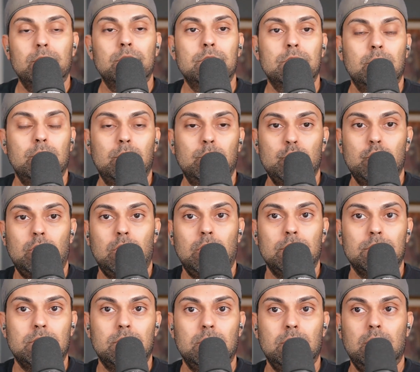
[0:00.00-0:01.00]
Zero
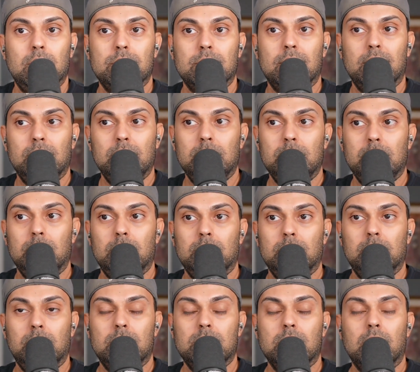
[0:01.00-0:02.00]
trust is an idea.
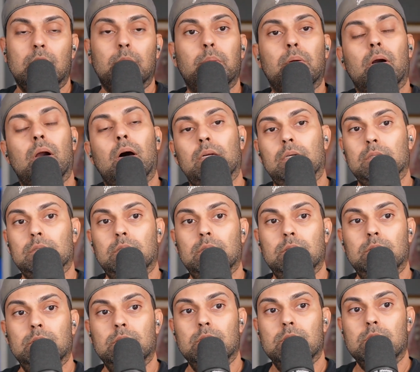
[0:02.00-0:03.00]
It's not a product.
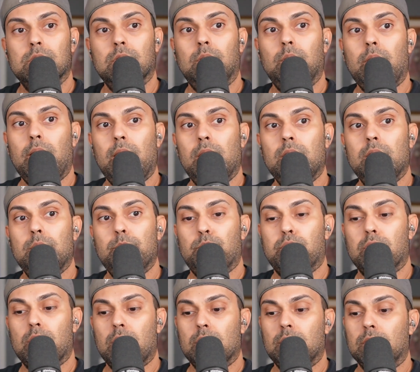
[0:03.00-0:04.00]
So any
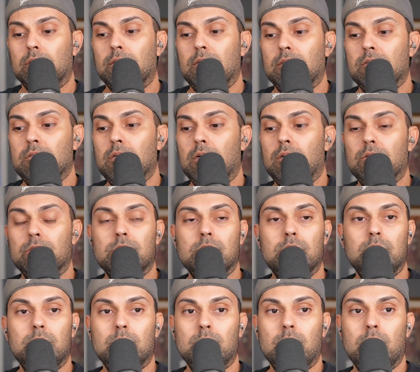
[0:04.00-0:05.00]
product that tells
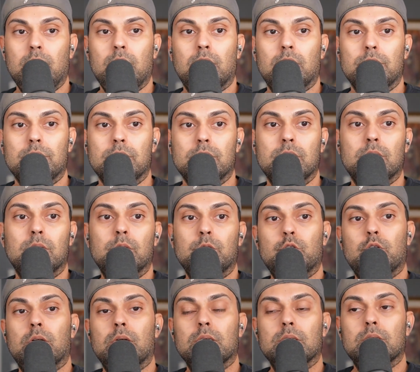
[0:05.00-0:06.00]
you they are zero
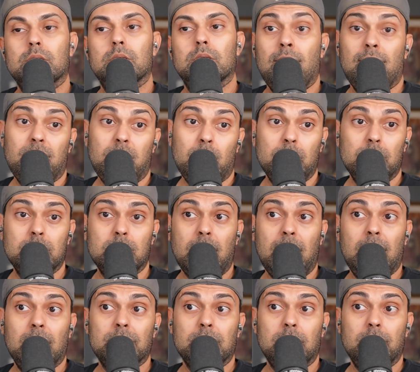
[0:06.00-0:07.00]
trust, first
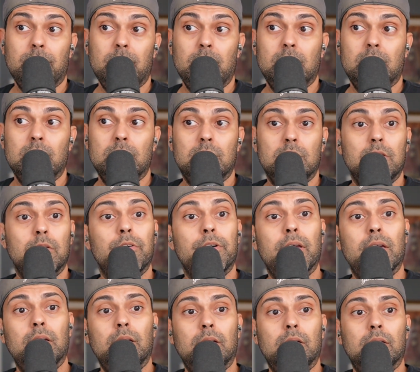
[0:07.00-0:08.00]
ask if they can see your
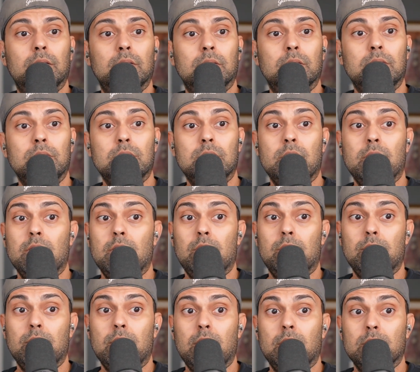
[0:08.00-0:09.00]
data, because then
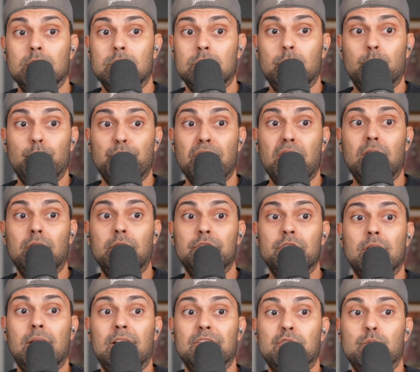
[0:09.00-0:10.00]
they're not zero
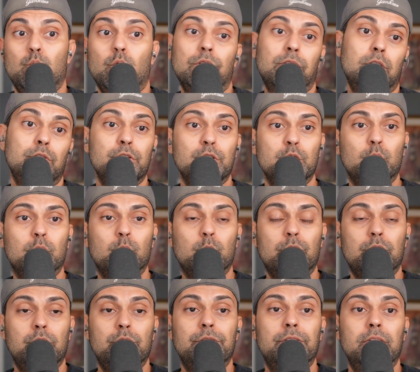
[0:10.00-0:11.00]
knowledge. Ask them what they're doing
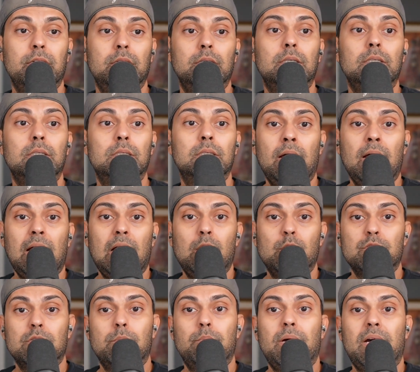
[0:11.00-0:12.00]
with your data. How
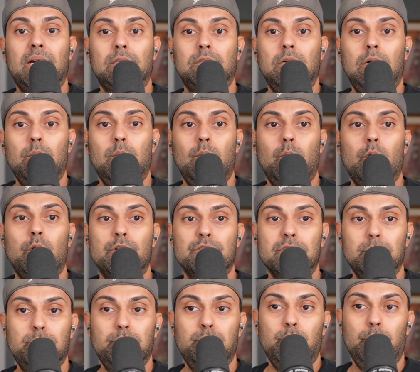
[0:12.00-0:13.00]
is it backed up? Where is
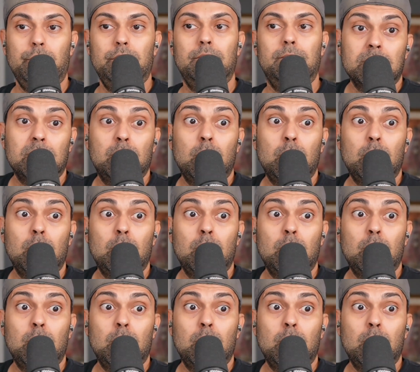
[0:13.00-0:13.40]
it put?